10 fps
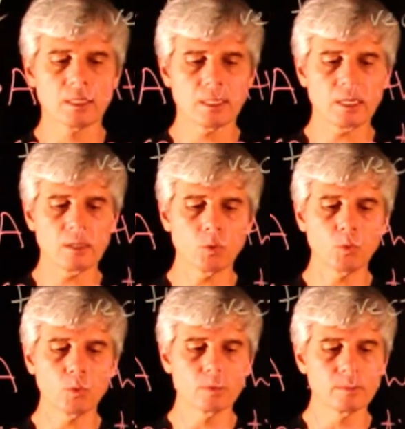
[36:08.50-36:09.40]

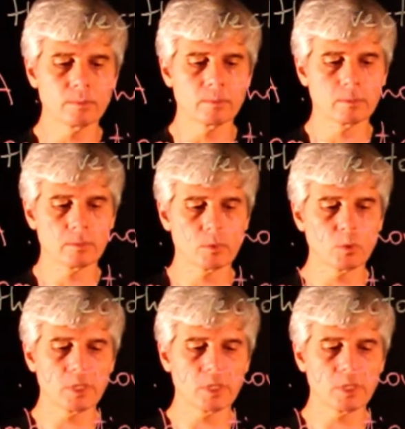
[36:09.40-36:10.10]
K2 to